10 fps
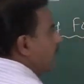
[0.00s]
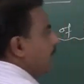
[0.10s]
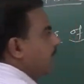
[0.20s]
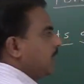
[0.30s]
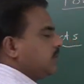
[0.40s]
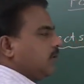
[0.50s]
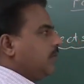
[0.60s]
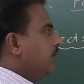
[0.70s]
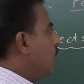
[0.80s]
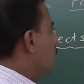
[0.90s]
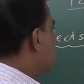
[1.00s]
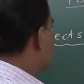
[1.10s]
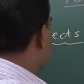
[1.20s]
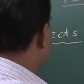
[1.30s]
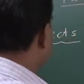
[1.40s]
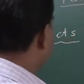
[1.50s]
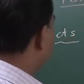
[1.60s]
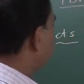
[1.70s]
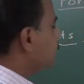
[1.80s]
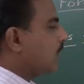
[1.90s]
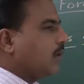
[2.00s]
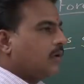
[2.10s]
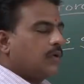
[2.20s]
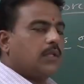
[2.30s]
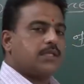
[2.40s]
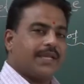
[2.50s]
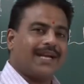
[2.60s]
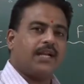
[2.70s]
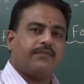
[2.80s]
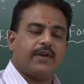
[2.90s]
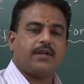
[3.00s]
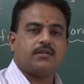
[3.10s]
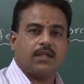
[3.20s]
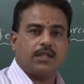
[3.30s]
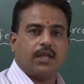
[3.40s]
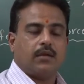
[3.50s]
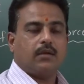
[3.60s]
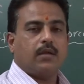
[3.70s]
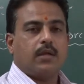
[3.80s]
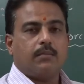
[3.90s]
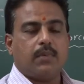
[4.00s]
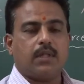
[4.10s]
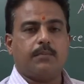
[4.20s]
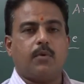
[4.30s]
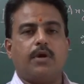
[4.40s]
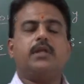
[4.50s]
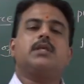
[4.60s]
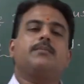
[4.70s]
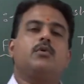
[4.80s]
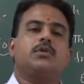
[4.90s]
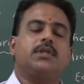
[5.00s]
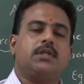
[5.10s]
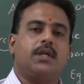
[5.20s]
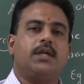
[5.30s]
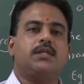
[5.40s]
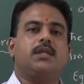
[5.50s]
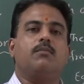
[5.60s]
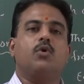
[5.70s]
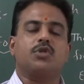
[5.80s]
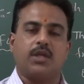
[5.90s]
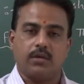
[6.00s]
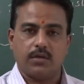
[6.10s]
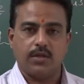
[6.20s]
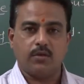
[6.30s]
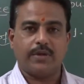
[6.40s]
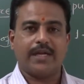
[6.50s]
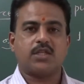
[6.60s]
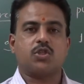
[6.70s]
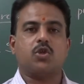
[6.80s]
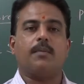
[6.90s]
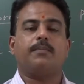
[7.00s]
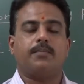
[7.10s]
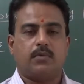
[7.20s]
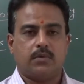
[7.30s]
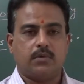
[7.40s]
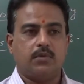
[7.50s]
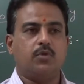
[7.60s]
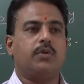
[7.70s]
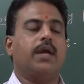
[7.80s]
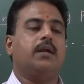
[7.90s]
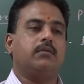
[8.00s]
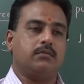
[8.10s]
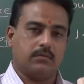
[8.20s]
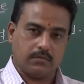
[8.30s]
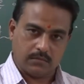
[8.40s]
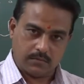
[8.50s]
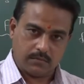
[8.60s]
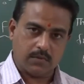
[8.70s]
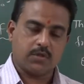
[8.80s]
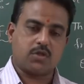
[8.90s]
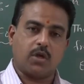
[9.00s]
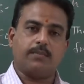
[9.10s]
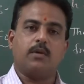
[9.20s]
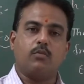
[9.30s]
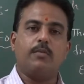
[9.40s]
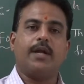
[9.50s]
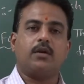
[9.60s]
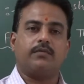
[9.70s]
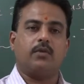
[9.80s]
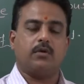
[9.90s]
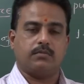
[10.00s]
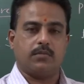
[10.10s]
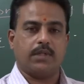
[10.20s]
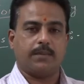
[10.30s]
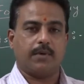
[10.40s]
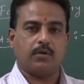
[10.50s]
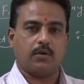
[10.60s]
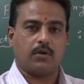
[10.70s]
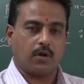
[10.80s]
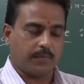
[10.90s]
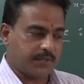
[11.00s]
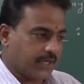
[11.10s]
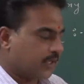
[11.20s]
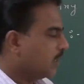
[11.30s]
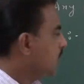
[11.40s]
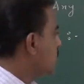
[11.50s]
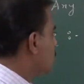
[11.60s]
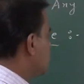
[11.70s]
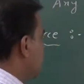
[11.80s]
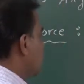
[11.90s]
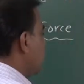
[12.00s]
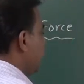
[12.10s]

application of the force, the second effect is nothing but the body, suppose it is in motion, you can stop the movement of that particular object. So second